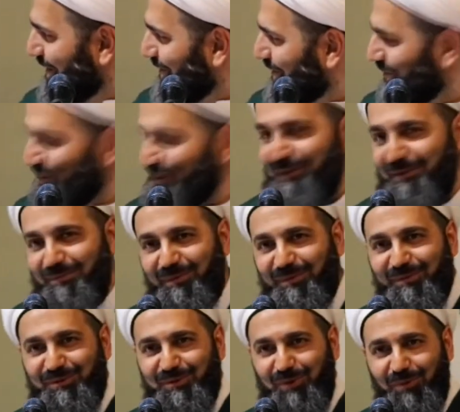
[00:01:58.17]
Don't even
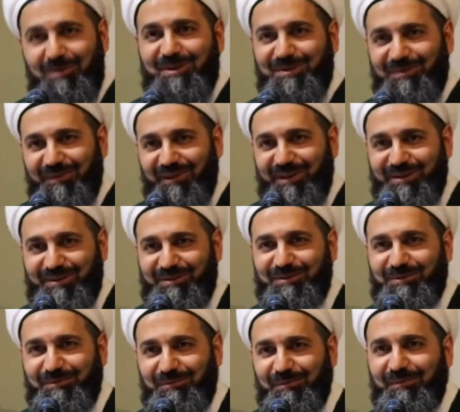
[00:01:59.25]
show me his face.
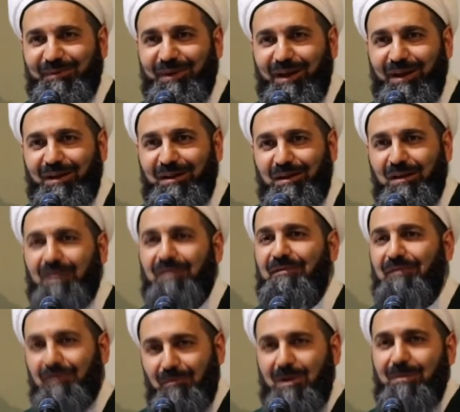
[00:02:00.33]
If
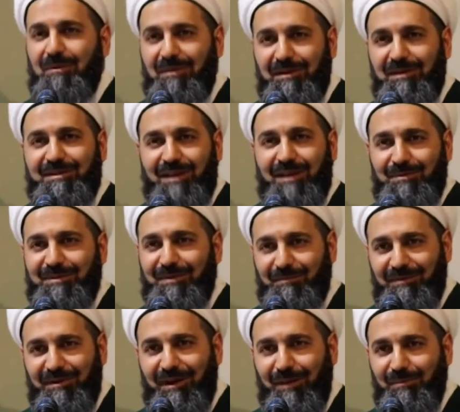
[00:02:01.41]
maybe three times
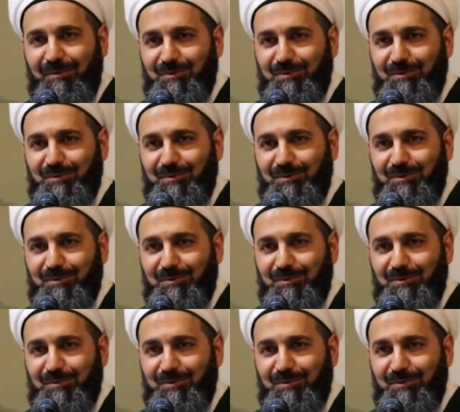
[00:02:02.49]
something happens